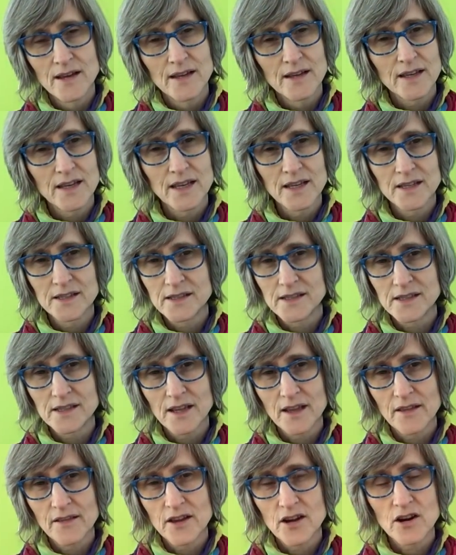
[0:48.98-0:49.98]
Kids,
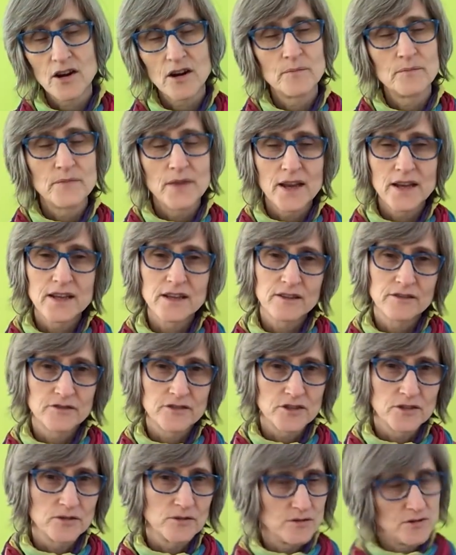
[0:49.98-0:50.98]
there are many of
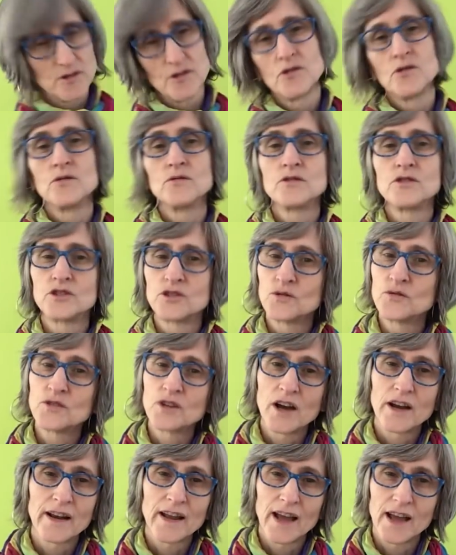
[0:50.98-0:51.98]
you who do
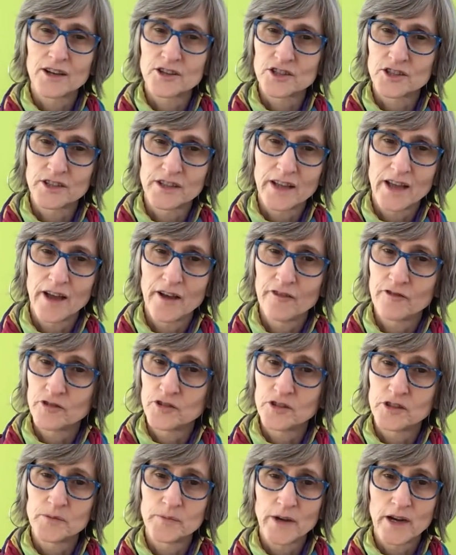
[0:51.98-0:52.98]
not actually have
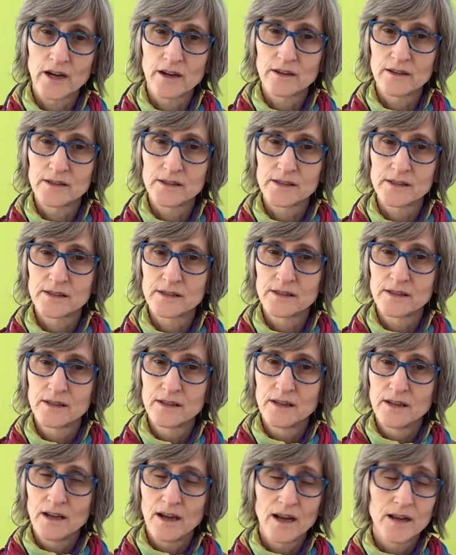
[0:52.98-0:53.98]
good parents.
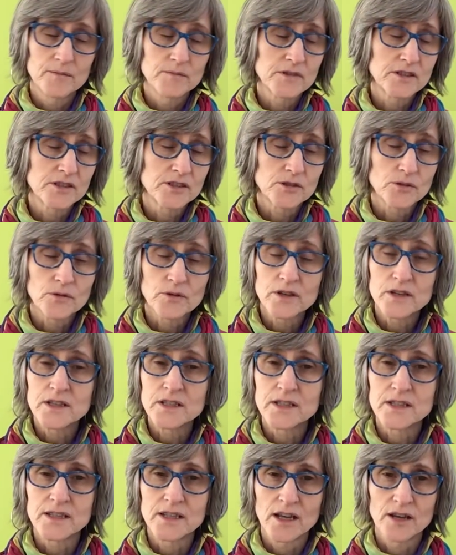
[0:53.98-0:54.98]
I'm sorry
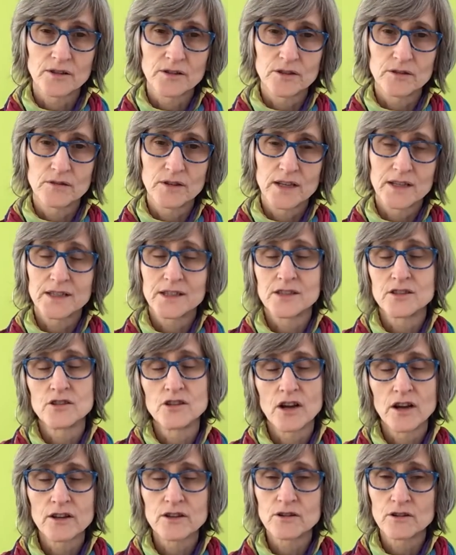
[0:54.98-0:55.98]
to tell you, it's
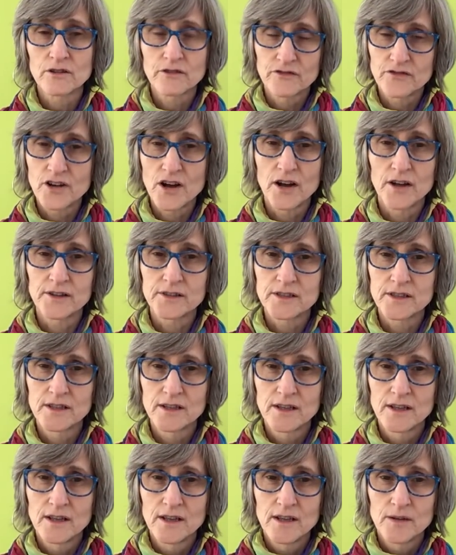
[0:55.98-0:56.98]
not your fault.
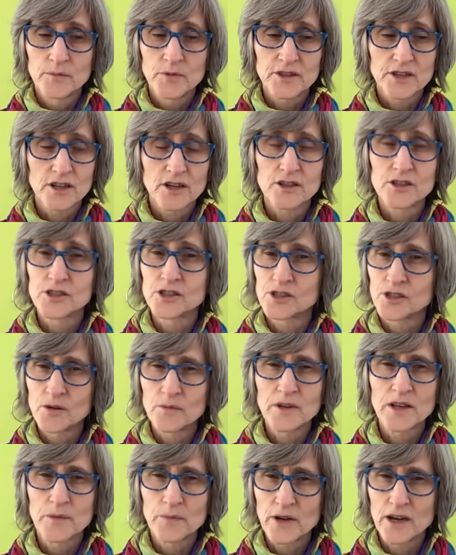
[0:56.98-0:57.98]
But there are so
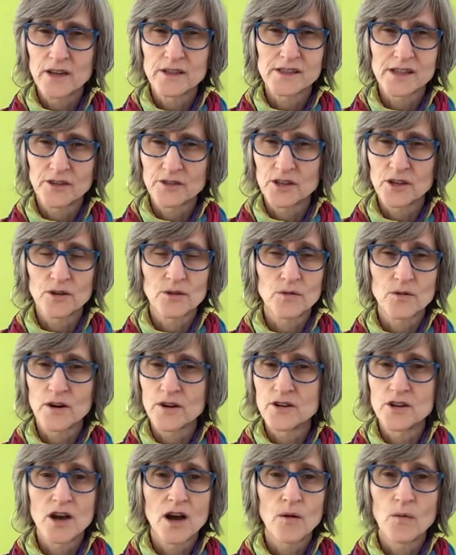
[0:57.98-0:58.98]
many parents out there who are
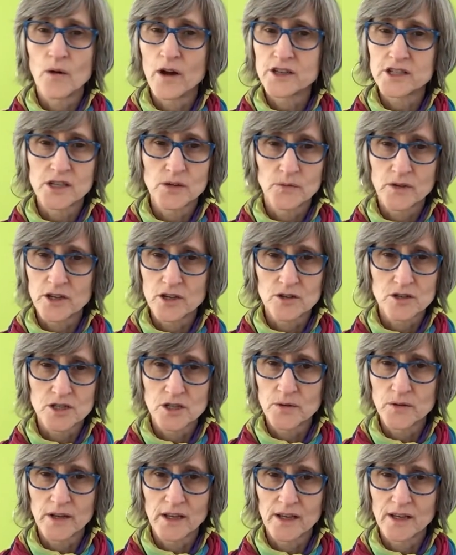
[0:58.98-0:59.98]
not watching what you're
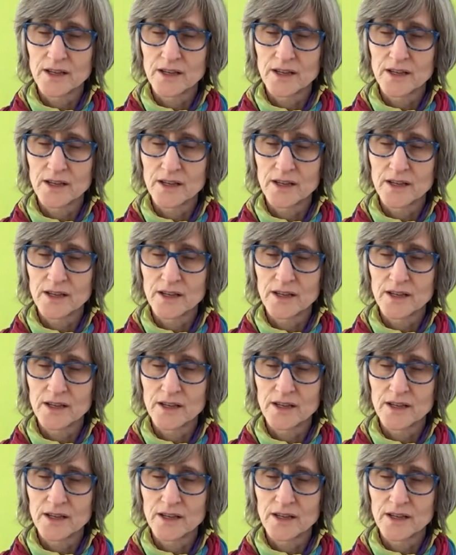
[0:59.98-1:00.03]
doing,